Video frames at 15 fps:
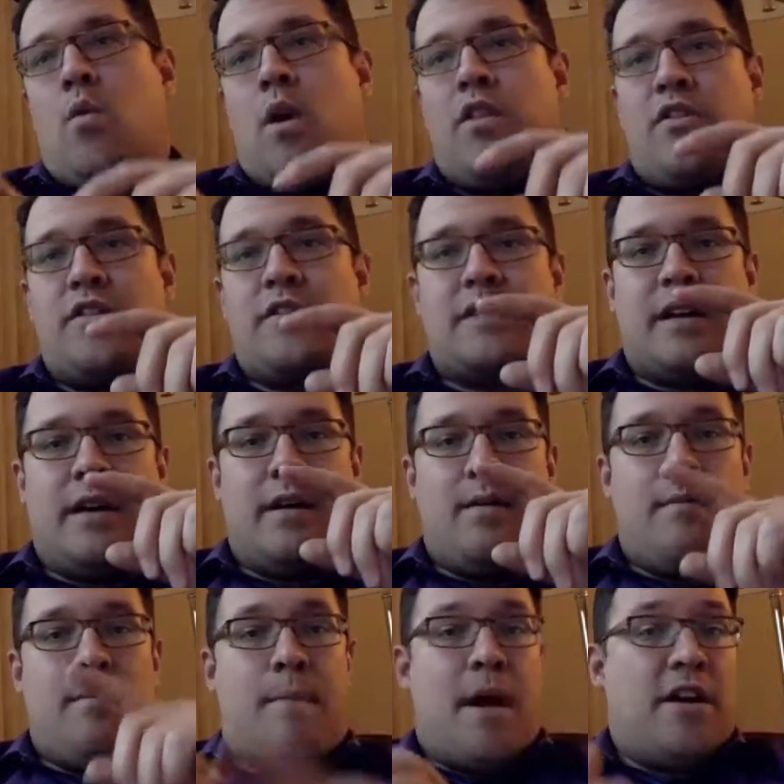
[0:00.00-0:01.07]
whether it's
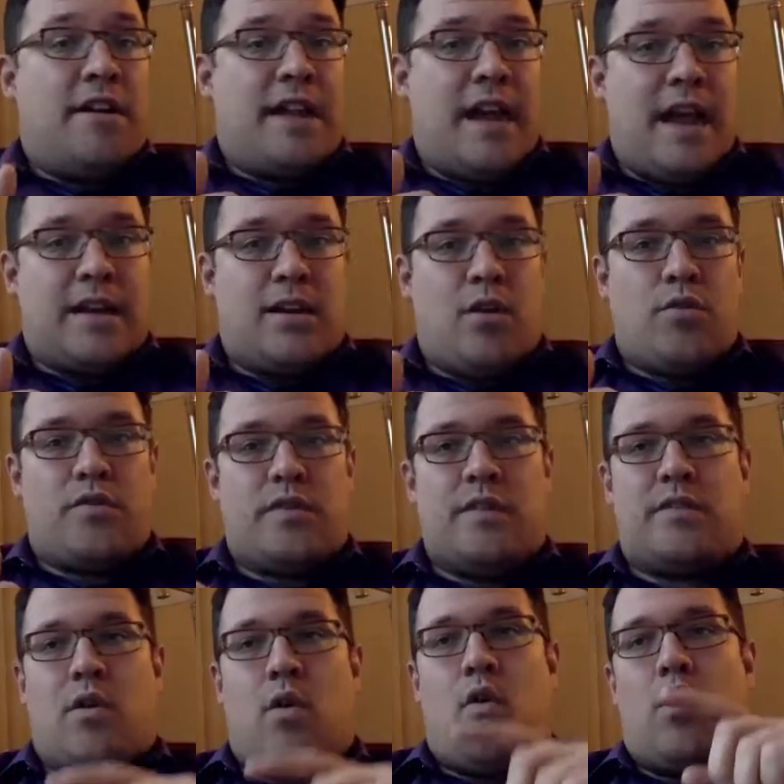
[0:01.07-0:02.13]
better
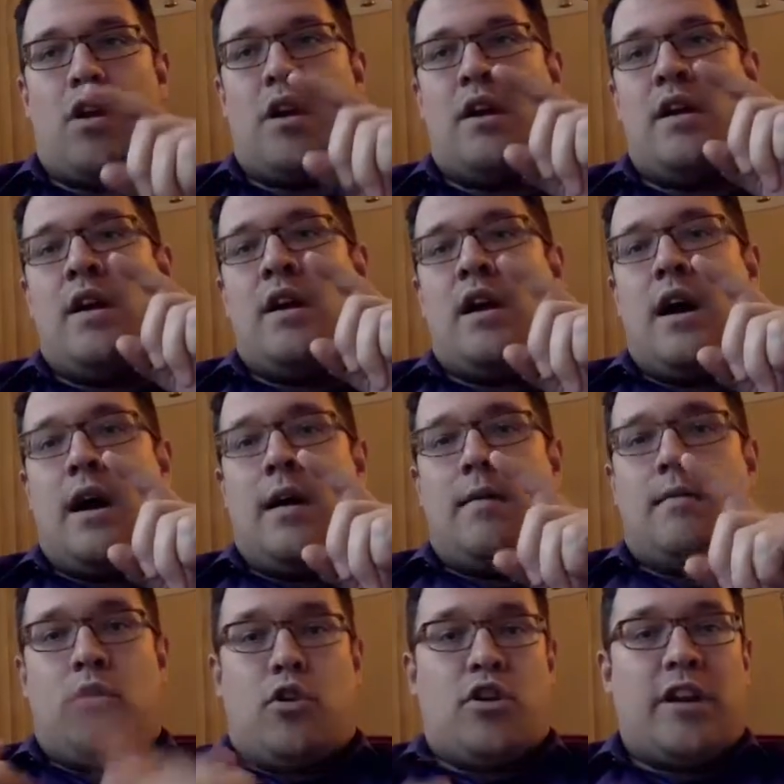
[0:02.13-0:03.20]
diagnosis or
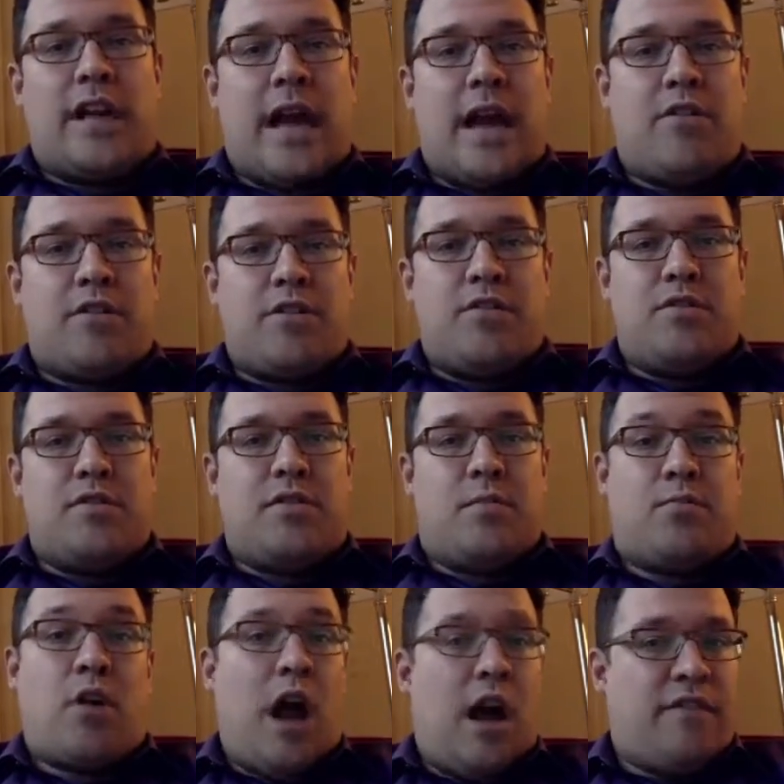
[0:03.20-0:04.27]
learning how to
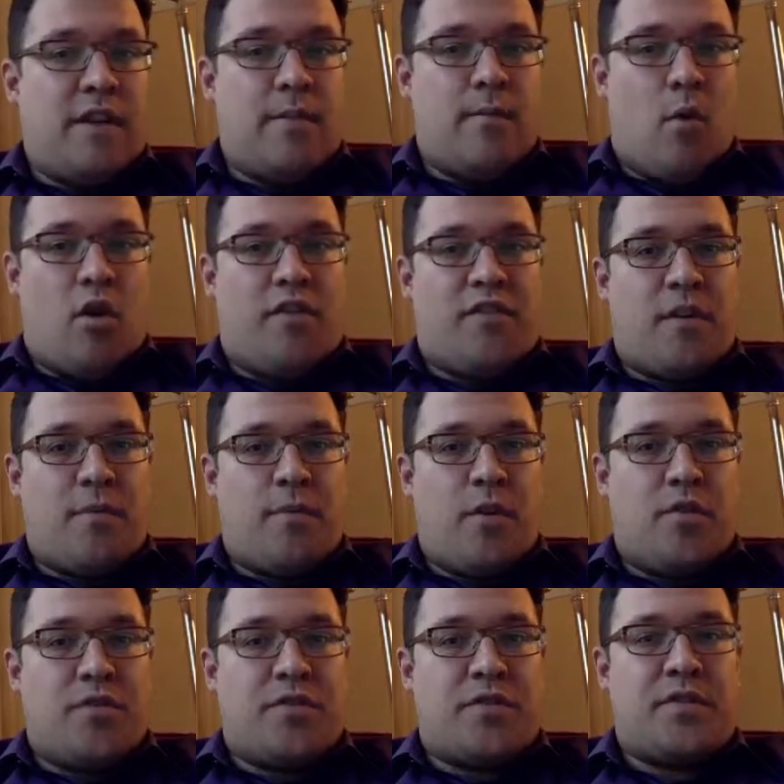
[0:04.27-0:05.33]
profit more from
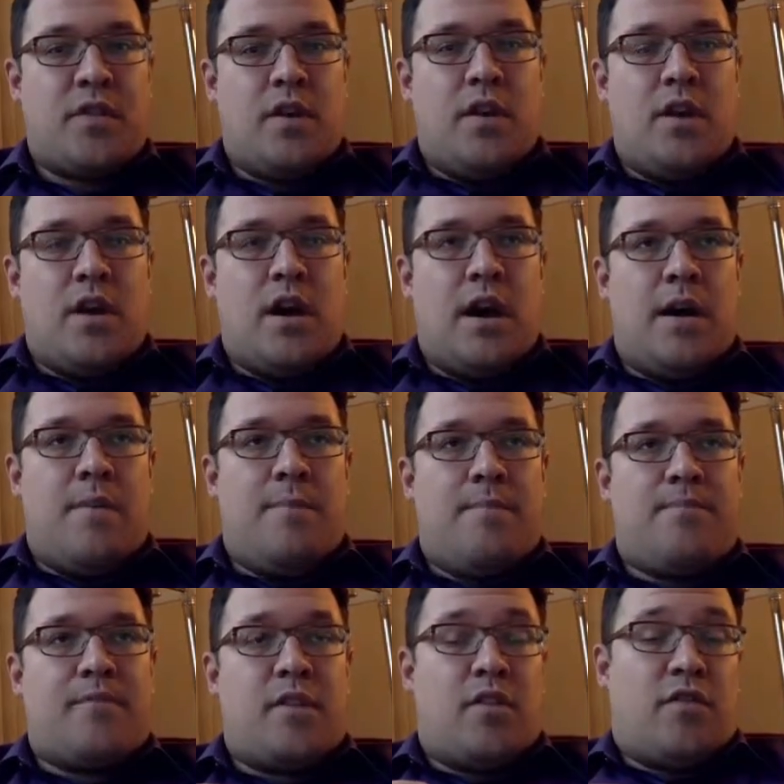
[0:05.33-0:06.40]
those,
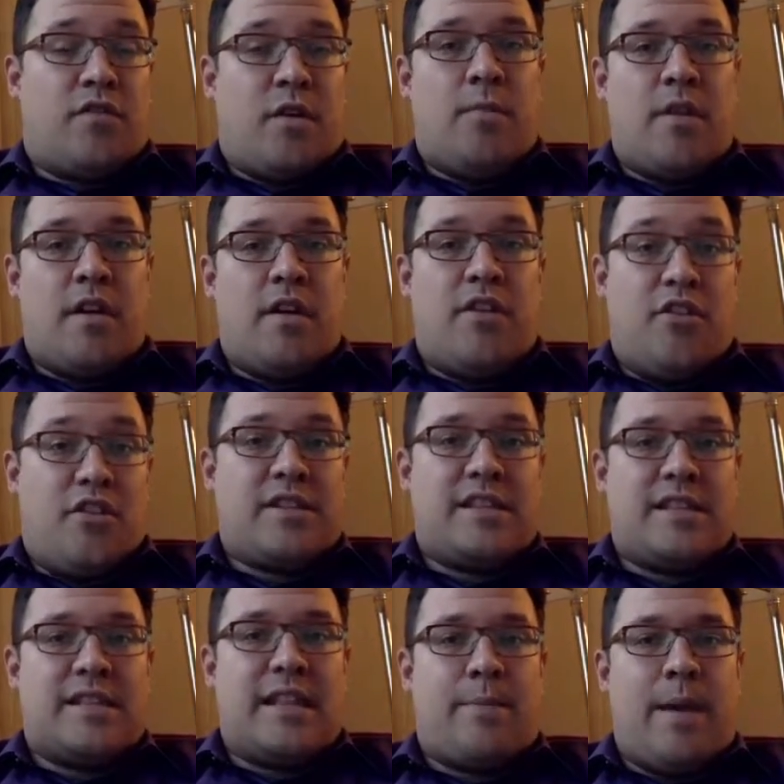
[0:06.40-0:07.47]
from their
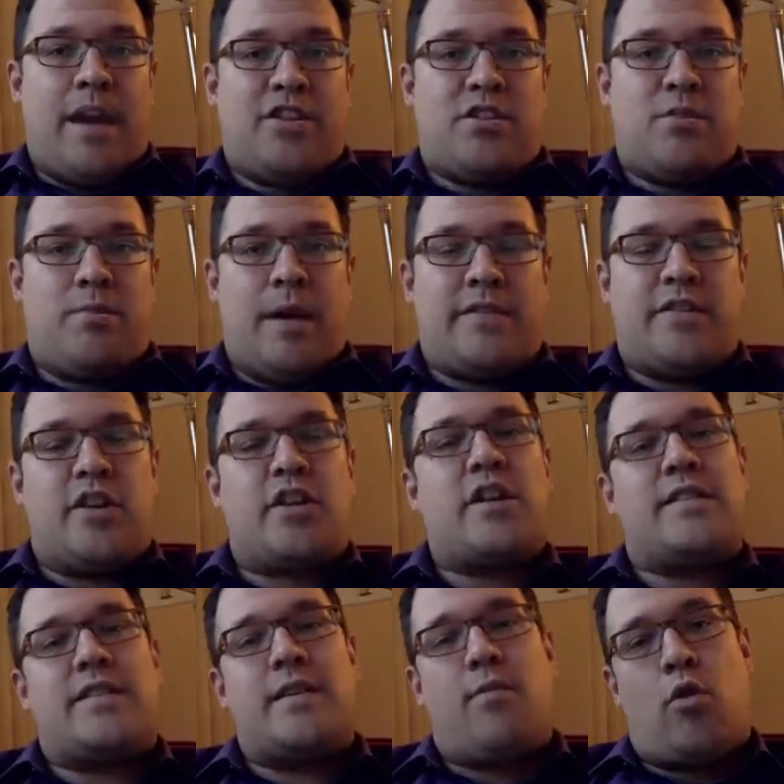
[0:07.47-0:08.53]
existing patient base, you're
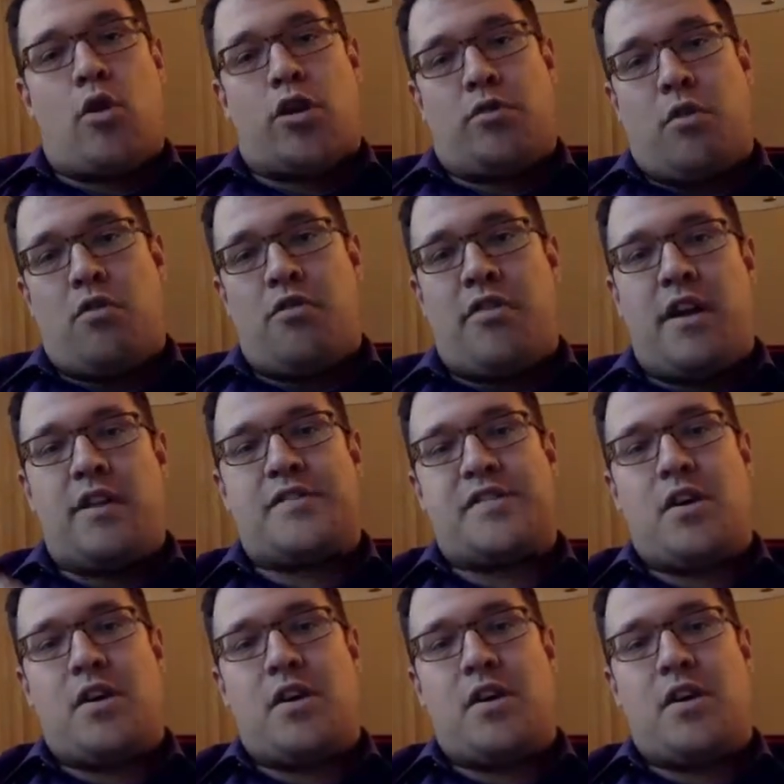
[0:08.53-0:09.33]
going to see more growth there.